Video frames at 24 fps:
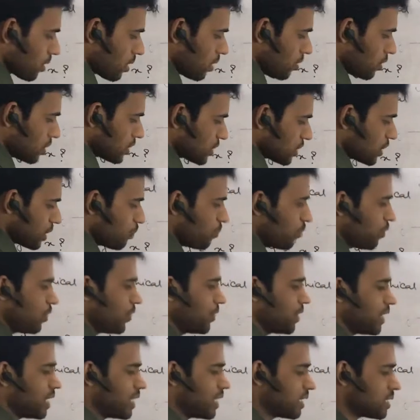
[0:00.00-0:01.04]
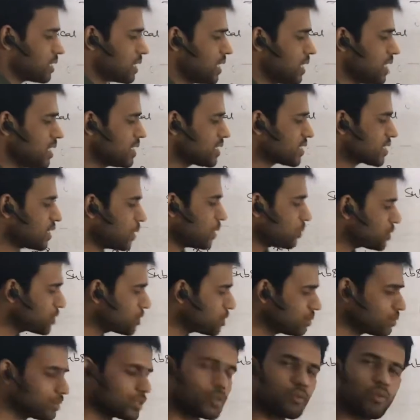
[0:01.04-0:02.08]
Our step 4 is
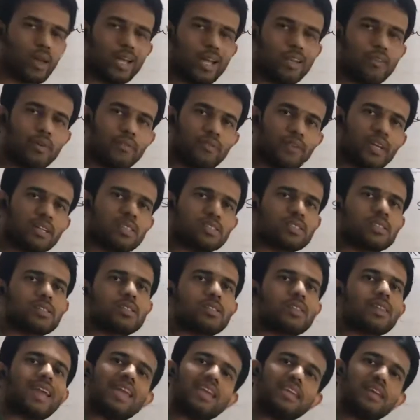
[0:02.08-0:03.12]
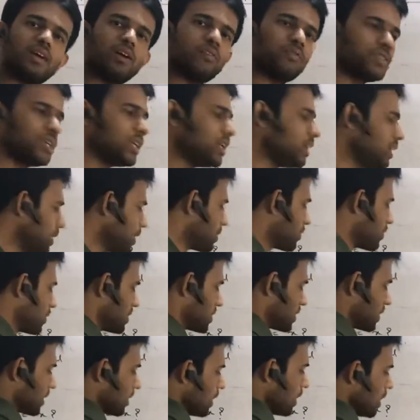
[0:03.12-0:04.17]
substitute the value of x in any of the
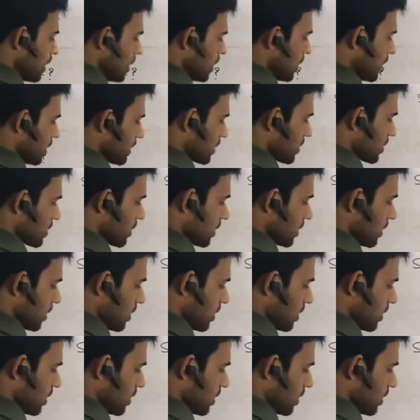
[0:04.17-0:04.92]
equations. Let's